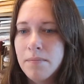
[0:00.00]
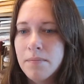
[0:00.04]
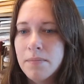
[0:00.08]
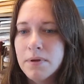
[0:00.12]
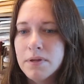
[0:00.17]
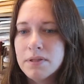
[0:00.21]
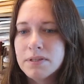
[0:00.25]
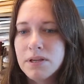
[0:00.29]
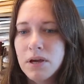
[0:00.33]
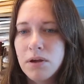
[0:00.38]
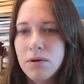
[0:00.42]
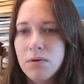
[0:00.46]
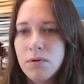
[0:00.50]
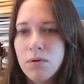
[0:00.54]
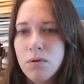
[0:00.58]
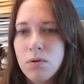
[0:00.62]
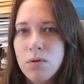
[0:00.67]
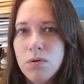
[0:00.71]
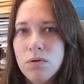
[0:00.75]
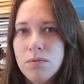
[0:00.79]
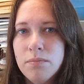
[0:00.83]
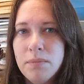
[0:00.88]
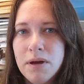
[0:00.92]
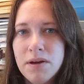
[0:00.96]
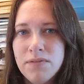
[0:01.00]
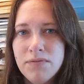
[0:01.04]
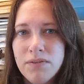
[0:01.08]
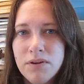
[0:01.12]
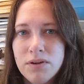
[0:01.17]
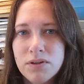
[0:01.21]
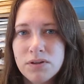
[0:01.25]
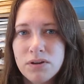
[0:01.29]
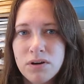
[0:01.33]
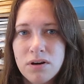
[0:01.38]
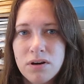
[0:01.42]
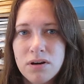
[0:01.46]
So all my
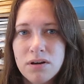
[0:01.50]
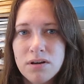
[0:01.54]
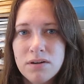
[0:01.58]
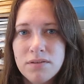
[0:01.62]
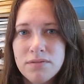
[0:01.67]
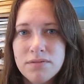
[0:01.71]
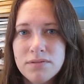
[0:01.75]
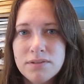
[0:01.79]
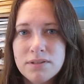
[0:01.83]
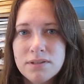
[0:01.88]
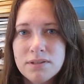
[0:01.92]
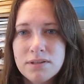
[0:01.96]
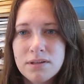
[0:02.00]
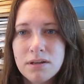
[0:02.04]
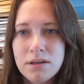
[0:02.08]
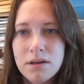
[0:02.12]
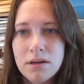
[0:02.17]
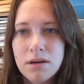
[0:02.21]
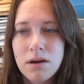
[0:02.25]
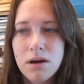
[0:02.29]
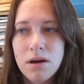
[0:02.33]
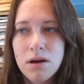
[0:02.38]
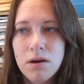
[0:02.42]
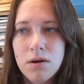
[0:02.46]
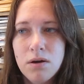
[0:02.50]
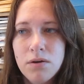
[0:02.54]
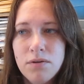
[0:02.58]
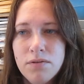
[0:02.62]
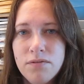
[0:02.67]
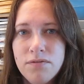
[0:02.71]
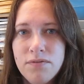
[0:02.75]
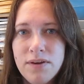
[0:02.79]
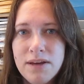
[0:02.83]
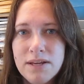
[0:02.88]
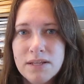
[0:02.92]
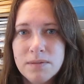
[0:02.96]
photographs on
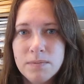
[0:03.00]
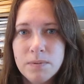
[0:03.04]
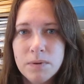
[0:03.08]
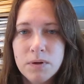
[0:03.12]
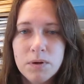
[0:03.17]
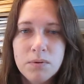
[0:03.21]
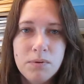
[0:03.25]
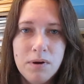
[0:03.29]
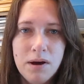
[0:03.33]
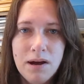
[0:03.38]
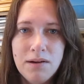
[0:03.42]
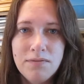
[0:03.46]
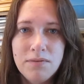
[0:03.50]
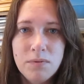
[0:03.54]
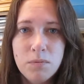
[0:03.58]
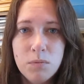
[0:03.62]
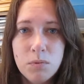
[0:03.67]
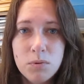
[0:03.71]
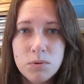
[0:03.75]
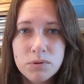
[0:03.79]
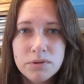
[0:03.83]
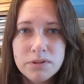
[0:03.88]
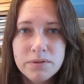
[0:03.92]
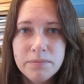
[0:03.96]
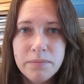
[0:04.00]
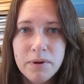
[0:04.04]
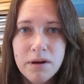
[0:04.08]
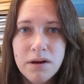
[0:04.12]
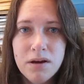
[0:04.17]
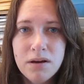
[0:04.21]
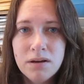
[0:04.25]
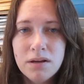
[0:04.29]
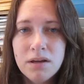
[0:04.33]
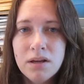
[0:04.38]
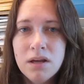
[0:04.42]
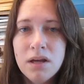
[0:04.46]
Facebook will have a
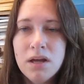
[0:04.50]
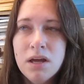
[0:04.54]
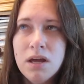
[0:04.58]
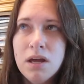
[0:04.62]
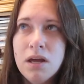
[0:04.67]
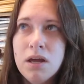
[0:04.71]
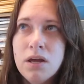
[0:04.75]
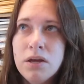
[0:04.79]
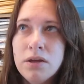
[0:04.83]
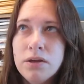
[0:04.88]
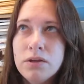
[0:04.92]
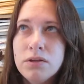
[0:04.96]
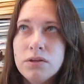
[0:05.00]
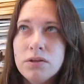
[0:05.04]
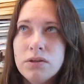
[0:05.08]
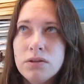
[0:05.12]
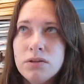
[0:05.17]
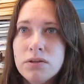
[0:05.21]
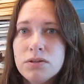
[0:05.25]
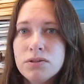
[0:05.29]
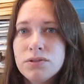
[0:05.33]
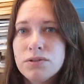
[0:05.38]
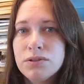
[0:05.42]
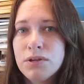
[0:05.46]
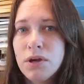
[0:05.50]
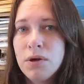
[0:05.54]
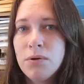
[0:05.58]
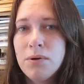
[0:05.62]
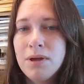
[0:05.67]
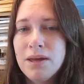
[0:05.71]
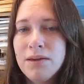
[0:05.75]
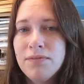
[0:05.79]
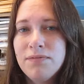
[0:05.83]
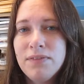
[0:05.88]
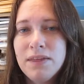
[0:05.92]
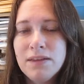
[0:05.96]
watermark. So
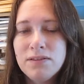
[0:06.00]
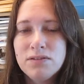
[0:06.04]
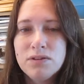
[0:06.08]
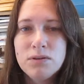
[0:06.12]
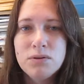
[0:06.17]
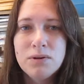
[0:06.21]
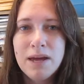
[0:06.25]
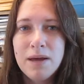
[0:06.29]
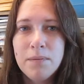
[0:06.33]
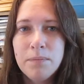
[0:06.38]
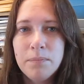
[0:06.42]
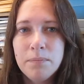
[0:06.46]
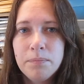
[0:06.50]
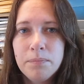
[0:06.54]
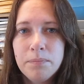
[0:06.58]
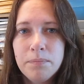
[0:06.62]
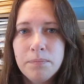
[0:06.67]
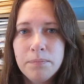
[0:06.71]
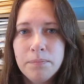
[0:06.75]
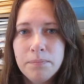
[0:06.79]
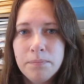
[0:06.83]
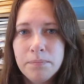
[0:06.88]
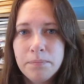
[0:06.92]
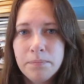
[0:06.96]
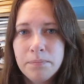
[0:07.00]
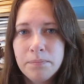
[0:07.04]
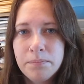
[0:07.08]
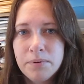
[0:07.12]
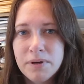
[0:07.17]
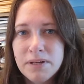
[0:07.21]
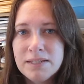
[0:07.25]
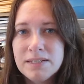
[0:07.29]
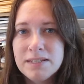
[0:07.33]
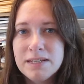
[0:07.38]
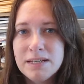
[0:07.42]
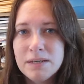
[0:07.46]
if they do get
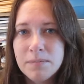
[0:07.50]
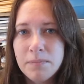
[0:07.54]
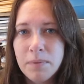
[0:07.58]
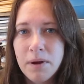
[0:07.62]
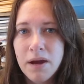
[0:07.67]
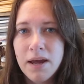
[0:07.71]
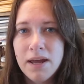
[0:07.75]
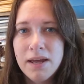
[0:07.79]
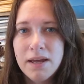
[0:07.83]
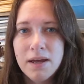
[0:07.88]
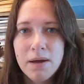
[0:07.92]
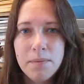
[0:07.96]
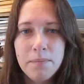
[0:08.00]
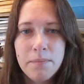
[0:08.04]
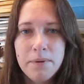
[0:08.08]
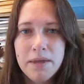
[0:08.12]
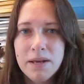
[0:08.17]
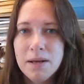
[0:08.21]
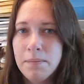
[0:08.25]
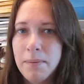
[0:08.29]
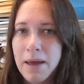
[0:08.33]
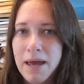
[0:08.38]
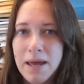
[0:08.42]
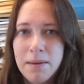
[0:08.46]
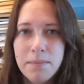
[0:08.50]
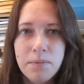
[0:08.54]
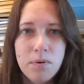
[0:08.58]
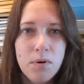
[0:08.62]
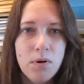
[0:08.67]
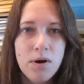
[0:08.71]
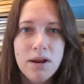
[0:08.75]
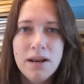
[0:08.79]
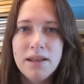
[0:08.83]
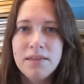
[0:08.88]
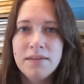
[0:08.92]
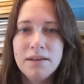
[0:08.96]
printed in a paper
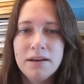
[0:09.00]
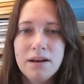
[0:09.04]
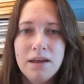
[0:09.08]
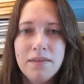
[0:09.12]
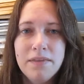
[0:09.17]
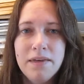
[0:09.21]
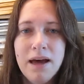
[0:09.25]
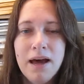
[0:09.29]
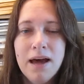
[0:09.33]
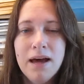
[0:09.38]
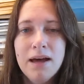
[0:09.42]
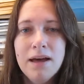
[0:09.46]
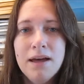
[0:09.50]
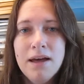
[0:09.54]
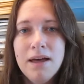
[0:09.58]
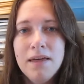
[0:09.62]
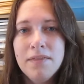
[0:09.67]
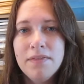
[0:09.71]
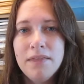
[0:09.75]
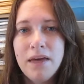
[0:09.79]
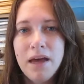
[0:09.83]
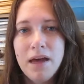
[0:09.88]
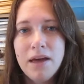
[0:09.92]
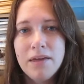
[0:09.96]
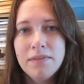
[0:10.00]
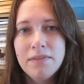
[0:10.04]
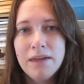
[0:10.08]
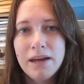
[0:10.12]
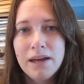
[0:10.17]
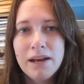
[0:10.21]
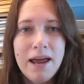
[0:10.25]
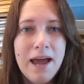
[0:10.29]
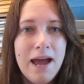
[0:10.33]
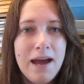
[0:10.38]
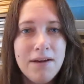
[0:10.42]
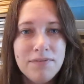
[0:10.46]
or anything like that, they're
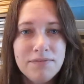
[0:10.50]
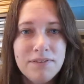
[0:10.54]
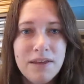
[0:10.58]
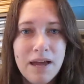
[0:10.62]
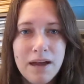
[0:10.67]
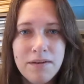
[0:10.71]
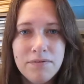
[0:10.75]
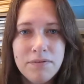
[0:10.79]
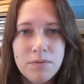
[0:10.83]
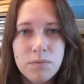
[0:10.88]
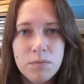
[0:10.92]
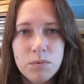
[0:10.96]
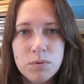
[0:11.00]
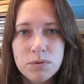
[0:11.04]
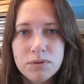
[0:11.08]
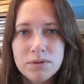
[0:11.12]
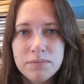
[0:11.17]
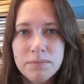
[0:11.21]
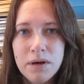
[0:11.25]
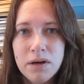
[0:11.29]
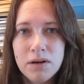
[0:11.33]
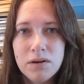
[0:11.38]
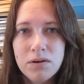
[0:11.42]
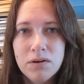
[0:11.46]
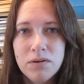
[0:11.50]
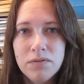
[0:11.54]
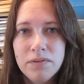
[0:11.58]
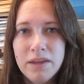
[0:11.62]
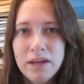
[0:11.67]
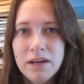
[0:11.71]
going to have the watermark on.